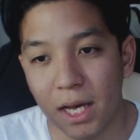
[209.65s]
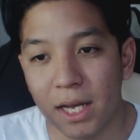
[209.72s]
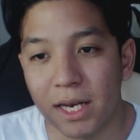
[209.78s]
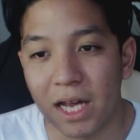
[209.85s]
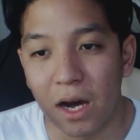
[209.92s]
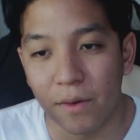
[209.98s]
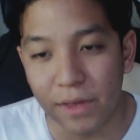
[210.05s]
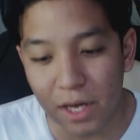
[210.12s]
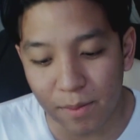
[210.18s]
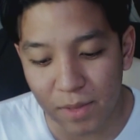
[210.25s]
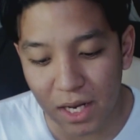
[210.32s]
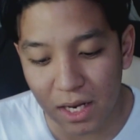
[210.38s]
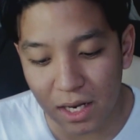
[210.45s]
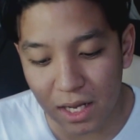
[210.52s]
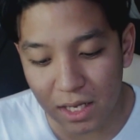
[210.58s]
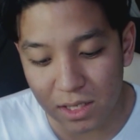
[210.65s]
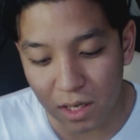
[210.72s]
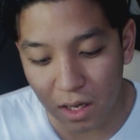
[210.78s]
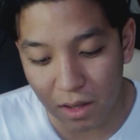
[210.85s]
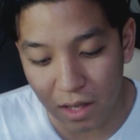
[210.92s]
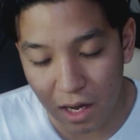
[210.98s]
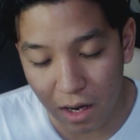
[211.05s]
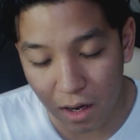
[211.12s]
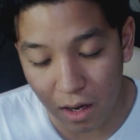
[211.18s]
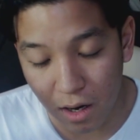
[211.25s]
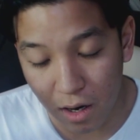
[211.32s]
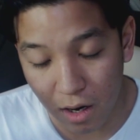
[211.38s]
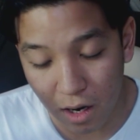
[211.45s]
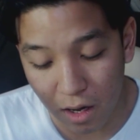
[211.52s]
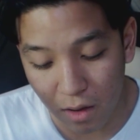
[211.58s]
Now, the update is
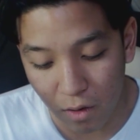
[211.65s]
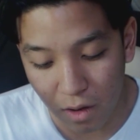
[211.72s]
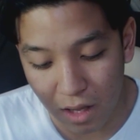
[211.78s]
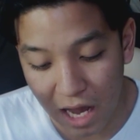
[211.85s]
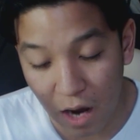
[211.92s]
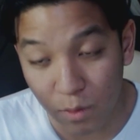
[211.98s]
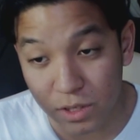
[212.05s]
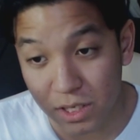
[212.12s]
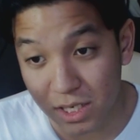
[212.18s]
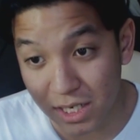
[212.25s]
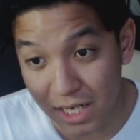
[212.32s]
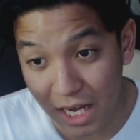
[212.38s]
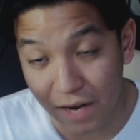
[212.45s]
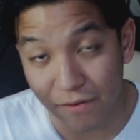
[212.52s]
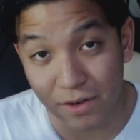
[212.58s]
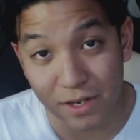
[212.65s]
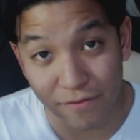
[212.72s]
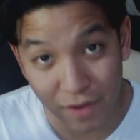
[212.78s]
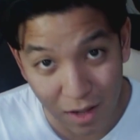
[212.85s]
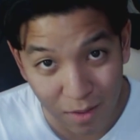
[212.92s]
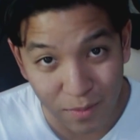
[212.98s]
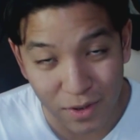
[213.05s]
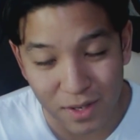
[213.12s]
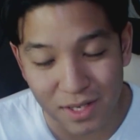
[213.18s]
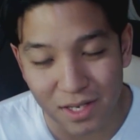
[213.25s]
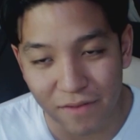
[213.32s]
out today for developers,